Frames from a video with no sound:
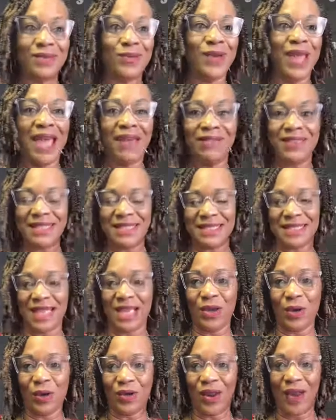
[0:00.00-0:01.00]
We have this
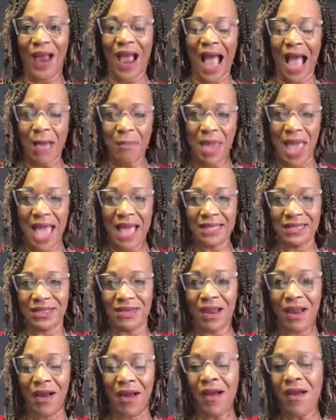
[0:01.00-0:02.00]
thing on our iPads
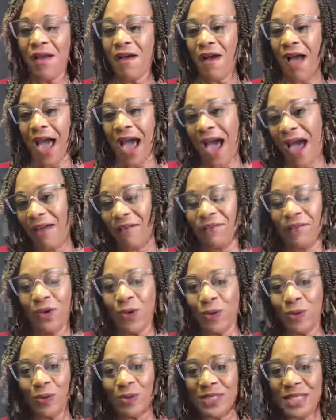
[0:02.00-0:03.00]
and our
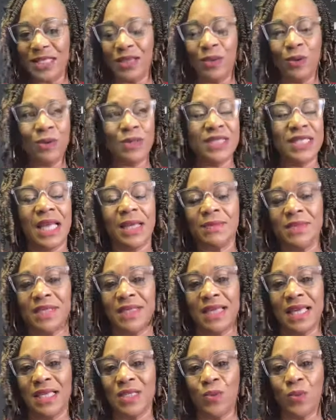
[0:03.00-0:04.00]
iPhones and those types of
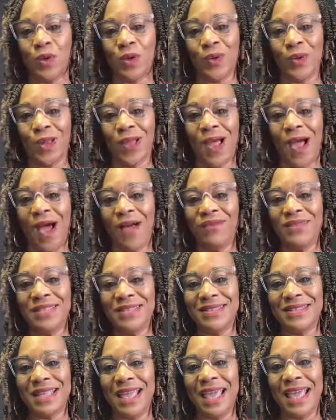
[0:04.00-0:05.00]
things where it'll
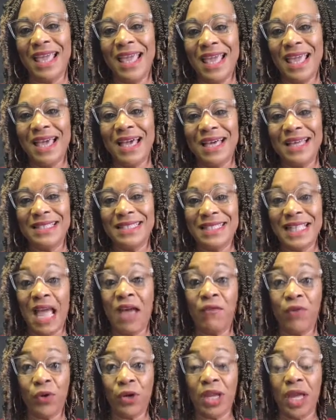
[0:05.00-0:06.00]
often say it's
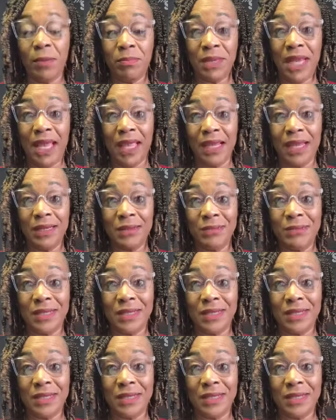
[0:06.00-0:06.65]
time for an update.